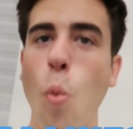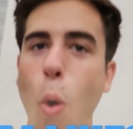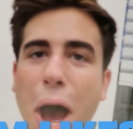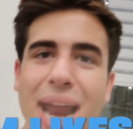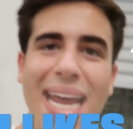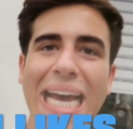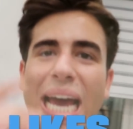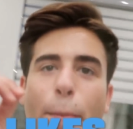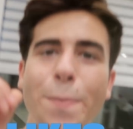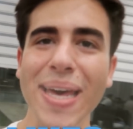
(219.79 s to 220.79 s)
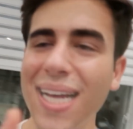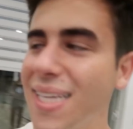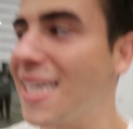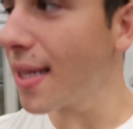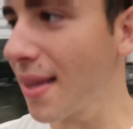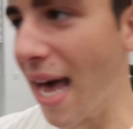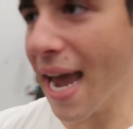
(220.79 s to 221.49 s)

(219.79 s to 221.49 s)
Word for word: 1 million